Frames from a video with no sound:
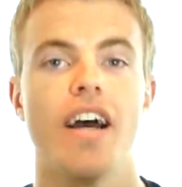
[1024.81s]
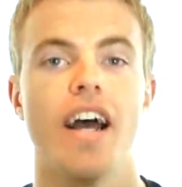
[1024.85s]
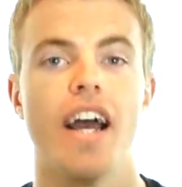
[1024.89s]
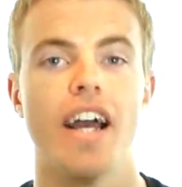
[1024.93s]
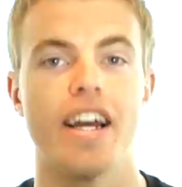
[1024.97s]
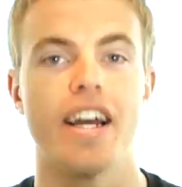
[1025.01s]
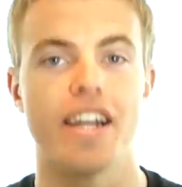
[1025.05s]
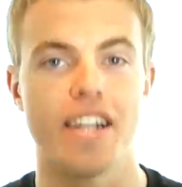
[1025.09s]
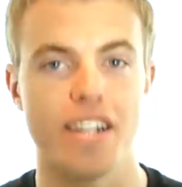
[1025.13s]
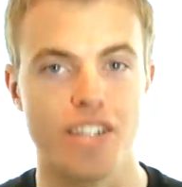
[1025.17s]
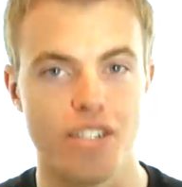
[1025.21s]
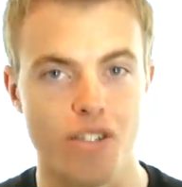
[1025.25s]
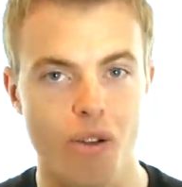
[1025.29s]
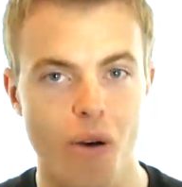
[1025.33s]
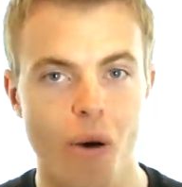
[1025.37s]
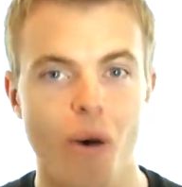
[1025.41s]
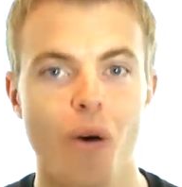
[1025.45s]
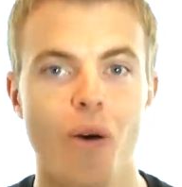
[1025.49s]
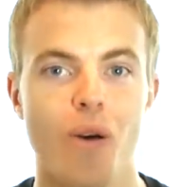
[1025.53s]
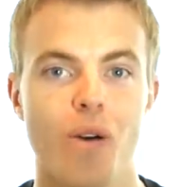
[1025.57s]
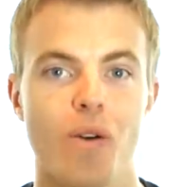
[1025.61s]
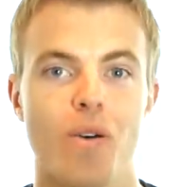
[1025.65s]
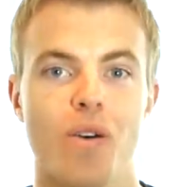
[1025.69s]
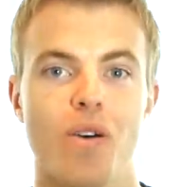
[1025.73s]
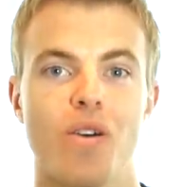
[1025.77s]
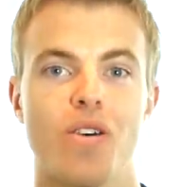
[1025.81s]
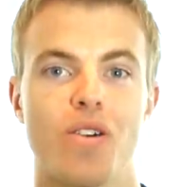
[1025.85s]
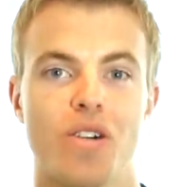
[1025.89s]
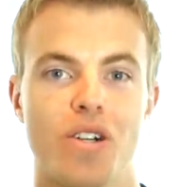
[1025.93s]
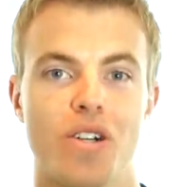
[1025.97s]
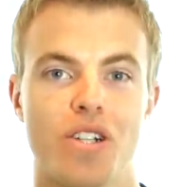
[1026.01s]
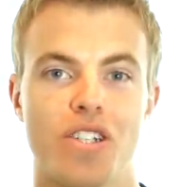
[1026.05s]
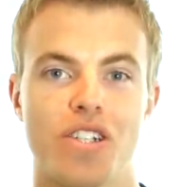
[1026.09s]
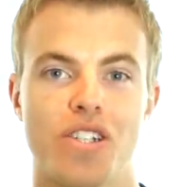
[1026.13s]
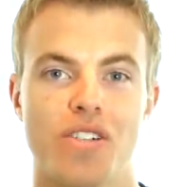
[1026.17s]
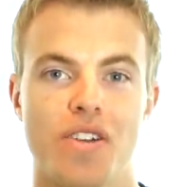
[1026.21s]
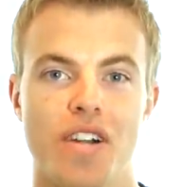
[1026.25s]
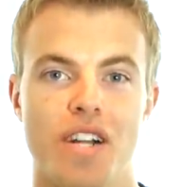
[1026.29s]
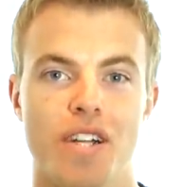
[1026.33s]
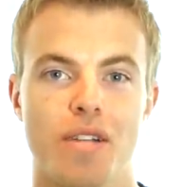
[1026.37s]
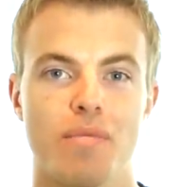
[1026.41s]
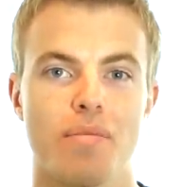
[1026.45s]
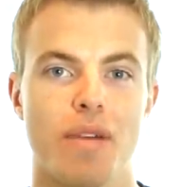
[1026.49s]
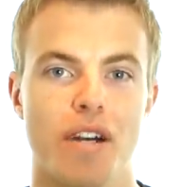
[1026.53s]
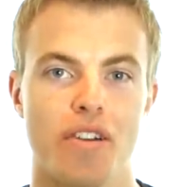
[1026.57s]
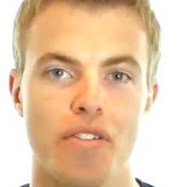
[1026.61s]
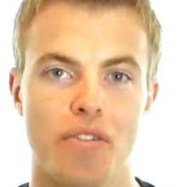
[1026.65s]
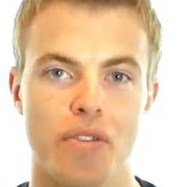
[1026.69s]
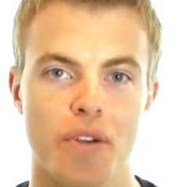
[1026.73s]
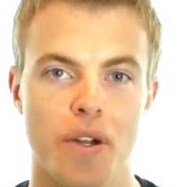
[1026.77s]
It is all orchestrated
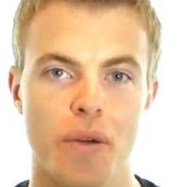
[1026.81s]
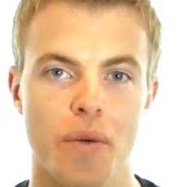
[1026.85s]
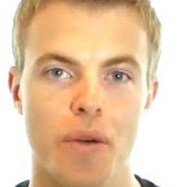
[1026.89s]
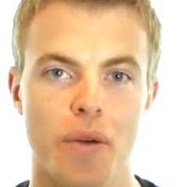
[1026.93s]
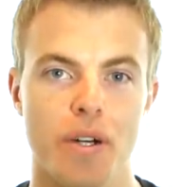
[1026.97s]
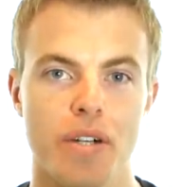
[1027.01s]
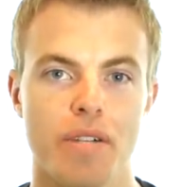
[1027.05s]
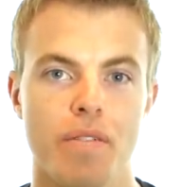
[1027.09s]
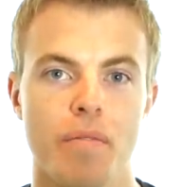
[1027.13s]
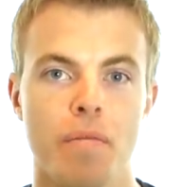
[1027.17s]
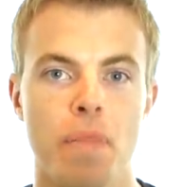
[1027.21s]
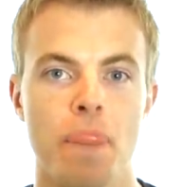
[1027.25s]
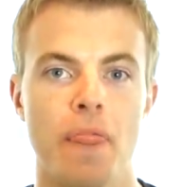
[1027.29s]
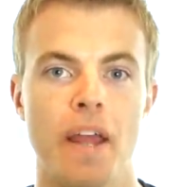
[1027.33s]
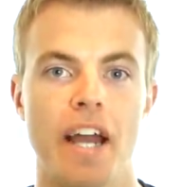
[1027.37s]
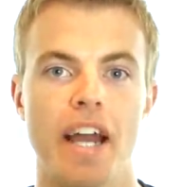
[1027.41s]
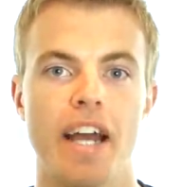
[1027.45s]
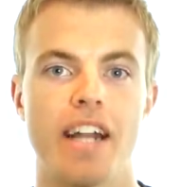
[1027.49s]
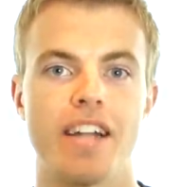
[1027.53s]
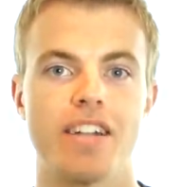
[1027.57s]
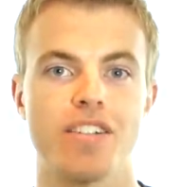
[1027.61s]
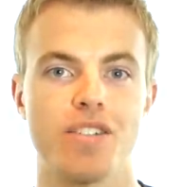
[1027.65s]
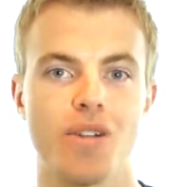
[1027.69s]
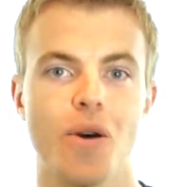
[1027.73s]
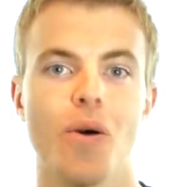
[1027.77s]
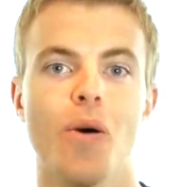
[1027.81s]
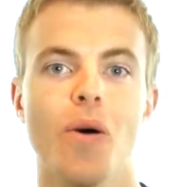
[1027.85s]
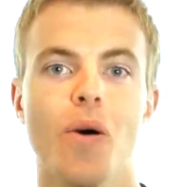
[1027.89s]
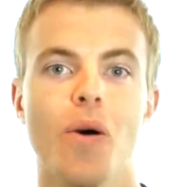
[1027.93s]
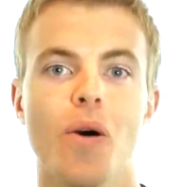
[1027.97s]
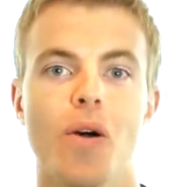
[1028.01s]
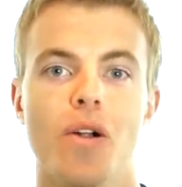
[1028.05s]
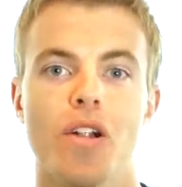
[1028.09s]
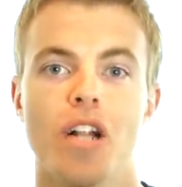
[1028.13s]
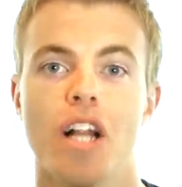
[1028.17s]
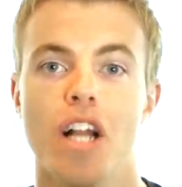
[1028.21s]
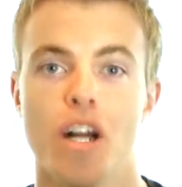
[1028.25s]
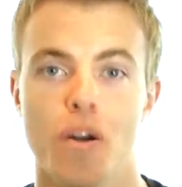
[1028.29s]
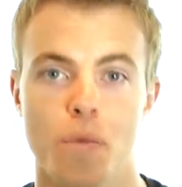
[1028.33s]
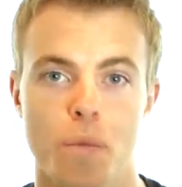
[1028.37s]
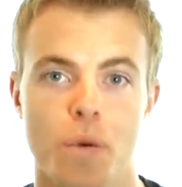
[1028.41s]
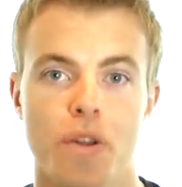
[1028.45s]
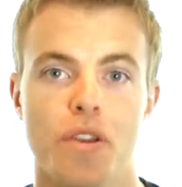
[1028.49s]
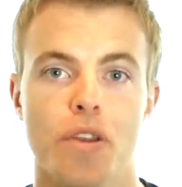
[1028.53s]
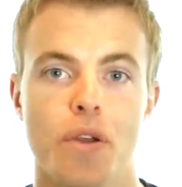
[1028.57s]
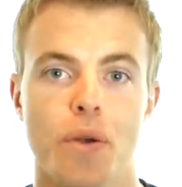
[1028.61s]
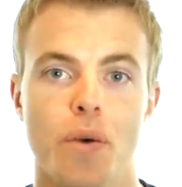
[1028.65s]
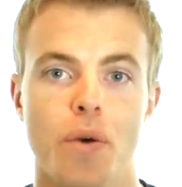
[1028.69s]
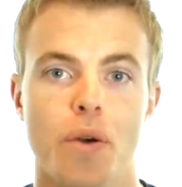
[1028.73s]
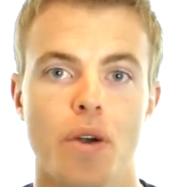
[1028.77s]
by free will. It is all
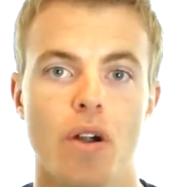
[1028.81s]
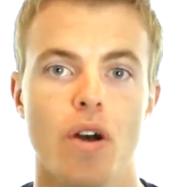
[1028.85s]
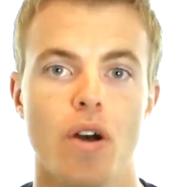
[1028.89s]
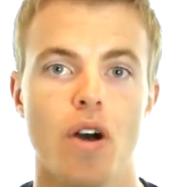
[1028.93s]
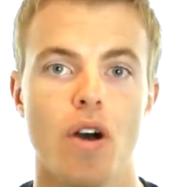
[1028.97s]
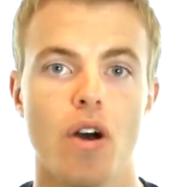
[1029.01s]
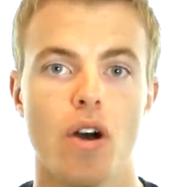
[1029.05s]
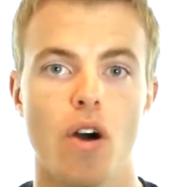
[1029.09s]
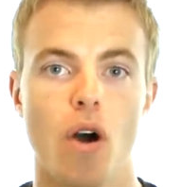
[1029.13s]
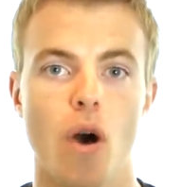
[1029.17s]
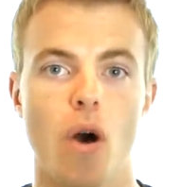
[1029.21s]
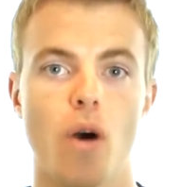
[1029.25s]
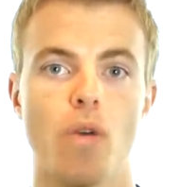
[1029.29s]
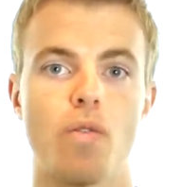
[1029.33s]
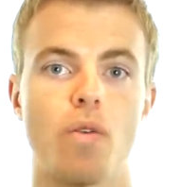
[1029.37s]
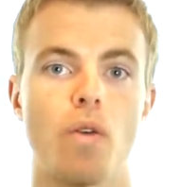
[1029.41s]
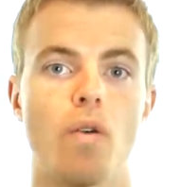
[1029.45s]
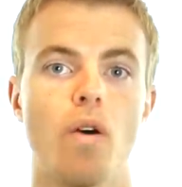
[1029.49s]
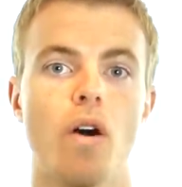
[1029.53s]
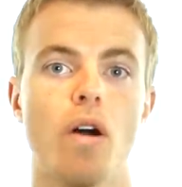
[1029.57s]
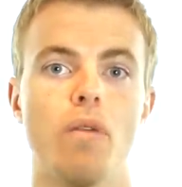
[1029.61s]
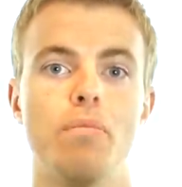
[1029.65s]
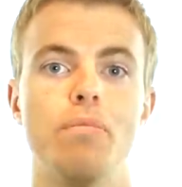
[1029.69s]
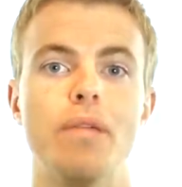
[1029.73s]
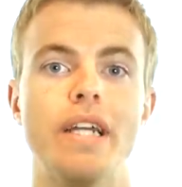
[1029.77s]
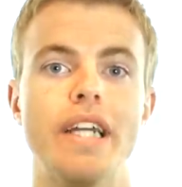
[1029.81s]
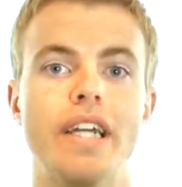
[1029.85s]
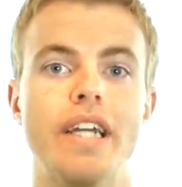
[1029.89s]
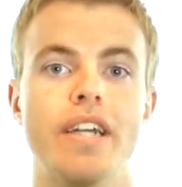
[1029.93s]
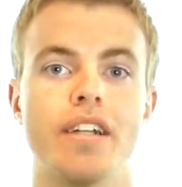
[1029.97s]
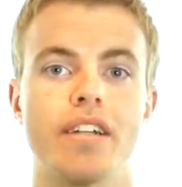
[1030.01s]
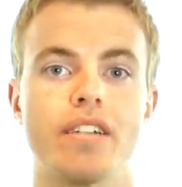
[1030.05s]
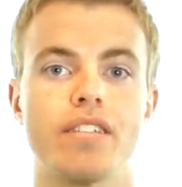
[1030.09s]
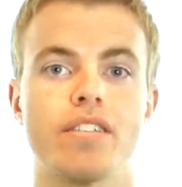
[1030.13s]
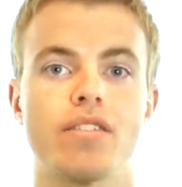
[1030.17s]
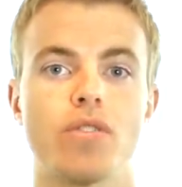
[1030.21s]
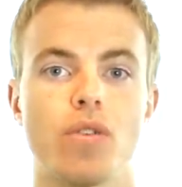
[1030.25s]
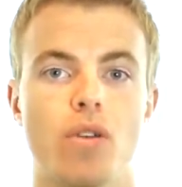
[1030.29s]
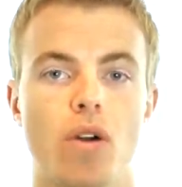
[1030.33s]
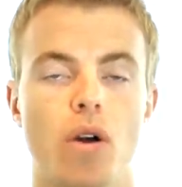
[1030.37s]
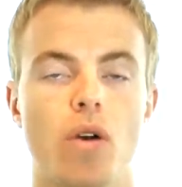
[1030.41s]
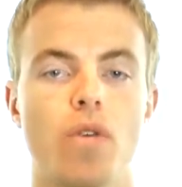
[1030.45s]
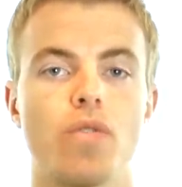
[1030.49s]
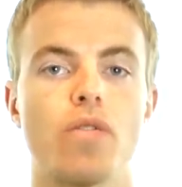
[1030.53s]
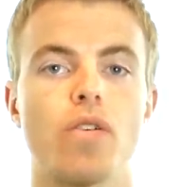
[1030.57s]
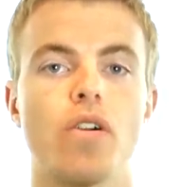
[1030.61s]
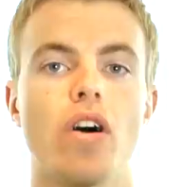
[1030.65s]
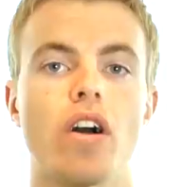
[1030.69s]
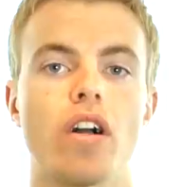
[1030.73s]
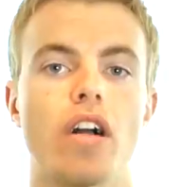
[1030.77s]
with your overall beings or
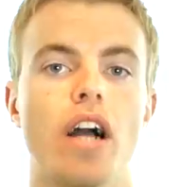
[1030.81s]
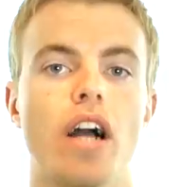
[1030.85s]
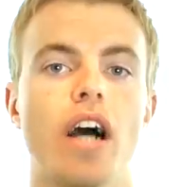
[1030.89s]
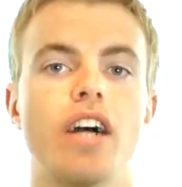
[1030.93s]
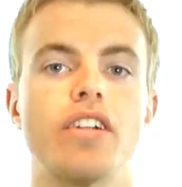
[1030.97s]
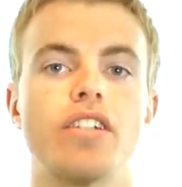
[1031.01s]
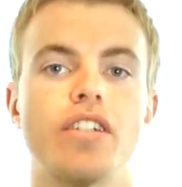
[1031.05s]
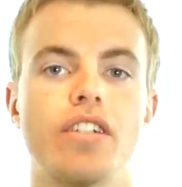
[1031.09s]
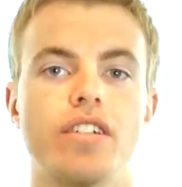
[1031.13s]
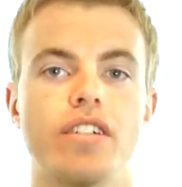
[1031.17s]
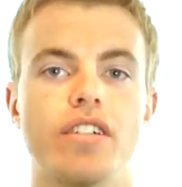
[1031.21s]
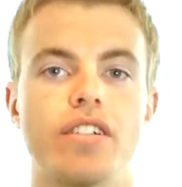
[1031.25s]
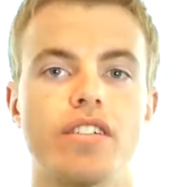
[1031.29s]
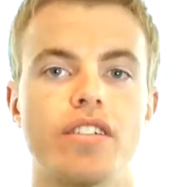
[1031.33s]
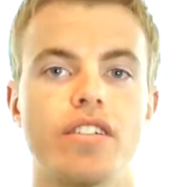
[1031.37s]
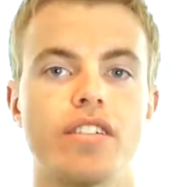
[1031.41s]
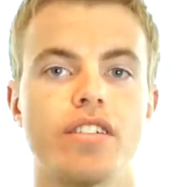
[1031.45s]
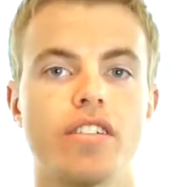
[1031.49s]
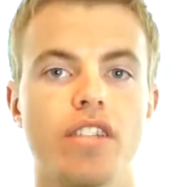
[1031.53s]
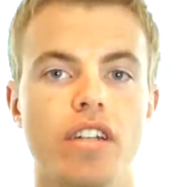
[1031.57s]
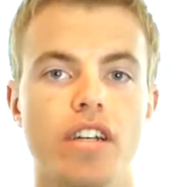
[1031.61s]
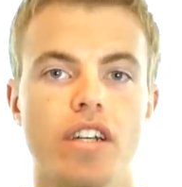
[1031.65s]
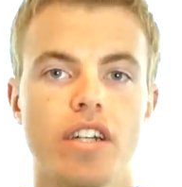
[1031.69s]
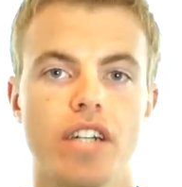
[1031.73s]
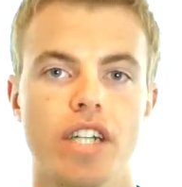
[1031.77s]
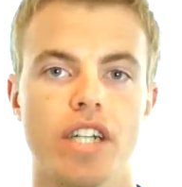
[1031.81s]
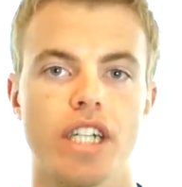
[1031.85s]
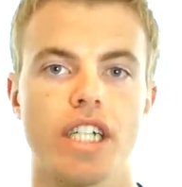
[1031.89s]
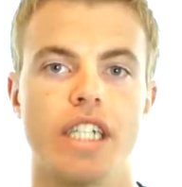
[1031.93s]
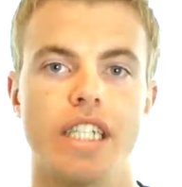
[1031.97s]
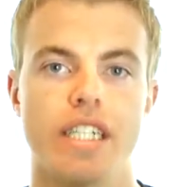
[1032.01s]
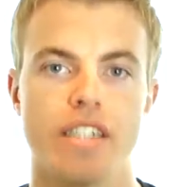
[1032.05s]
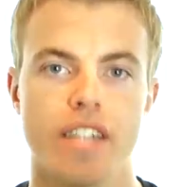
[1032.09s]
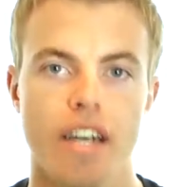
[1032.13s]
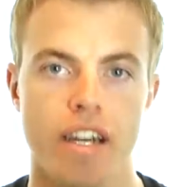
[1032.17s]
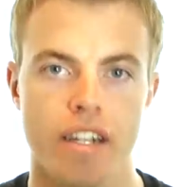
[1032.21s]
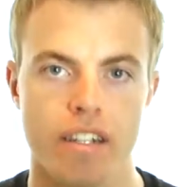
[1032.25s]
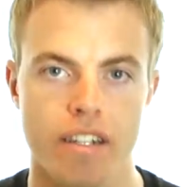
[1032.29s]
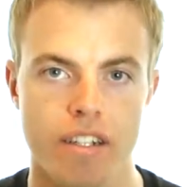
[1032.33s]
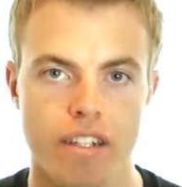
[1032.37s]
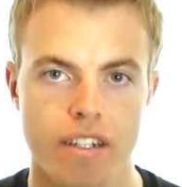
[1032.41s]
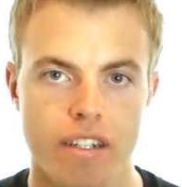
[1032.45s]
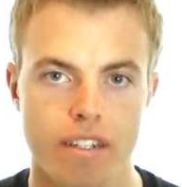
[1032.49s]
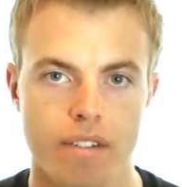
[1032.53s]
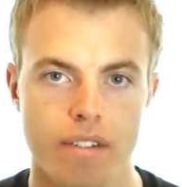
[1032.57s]
overall consciousnesses consent.